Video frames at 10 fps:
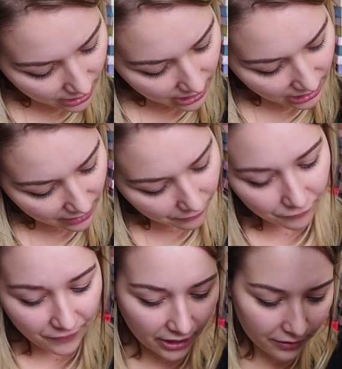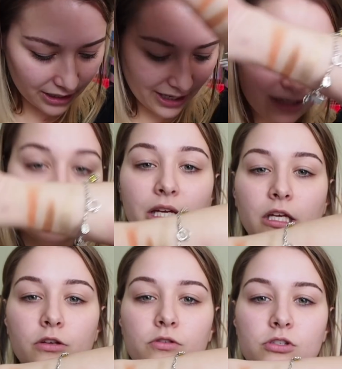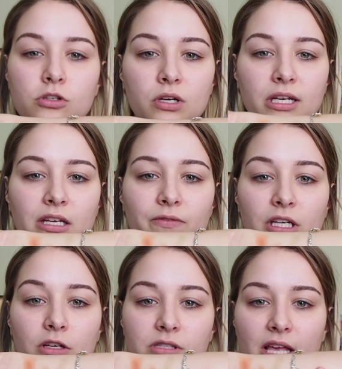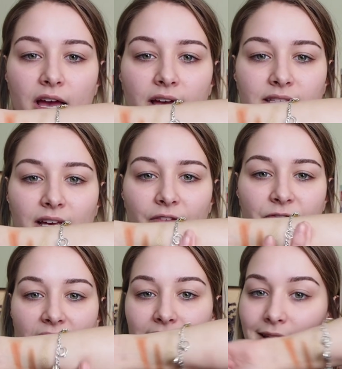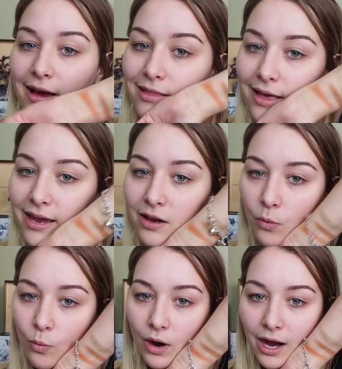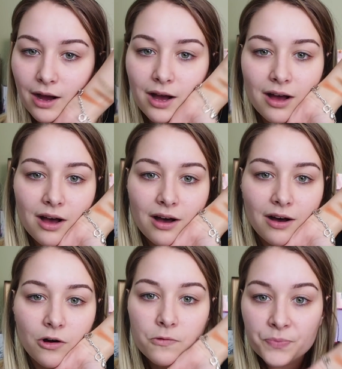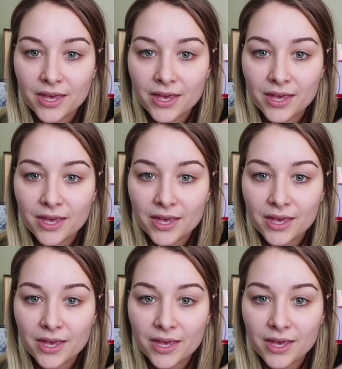like if very lightly used, you could even use that as a face highlight. Wow!